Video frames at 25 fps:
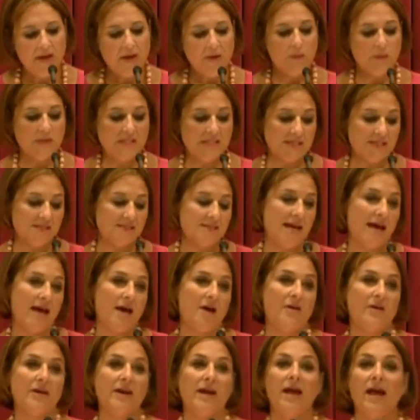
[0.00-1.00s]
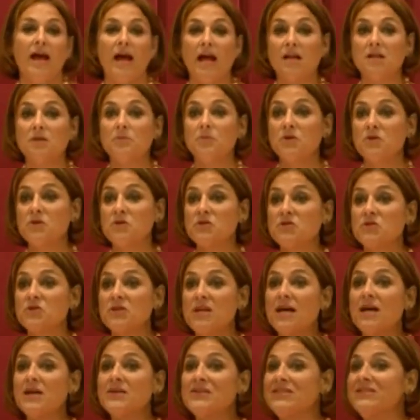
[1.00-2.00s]
We sit down, and the producer
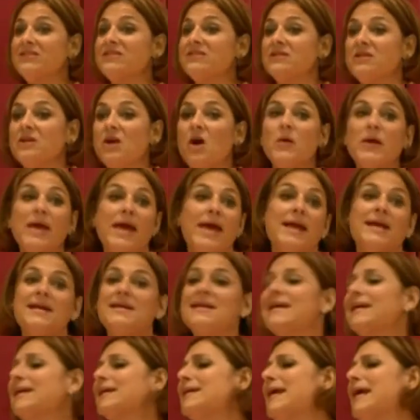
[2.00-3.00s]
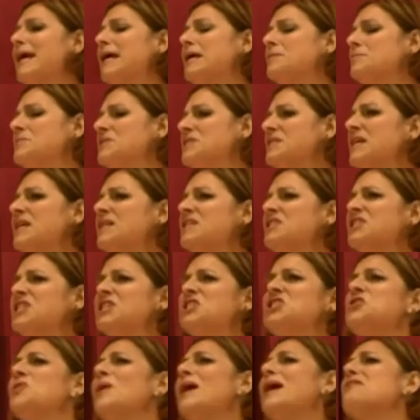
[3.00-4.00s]
yells, okay, nicknames,
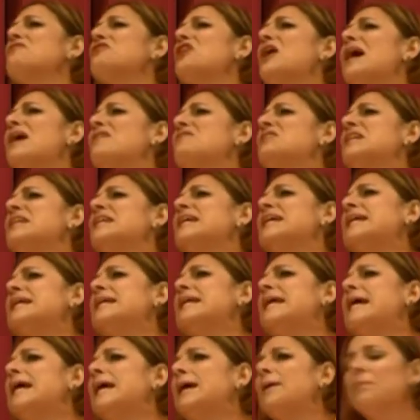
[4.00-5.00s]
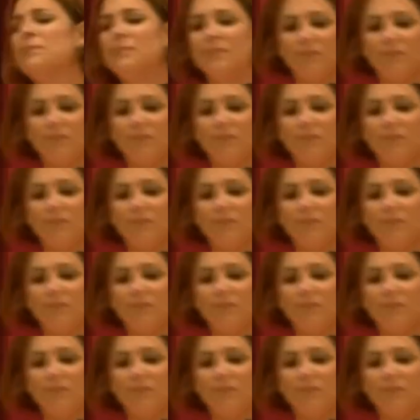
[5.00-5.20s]
did you ever have a nickname?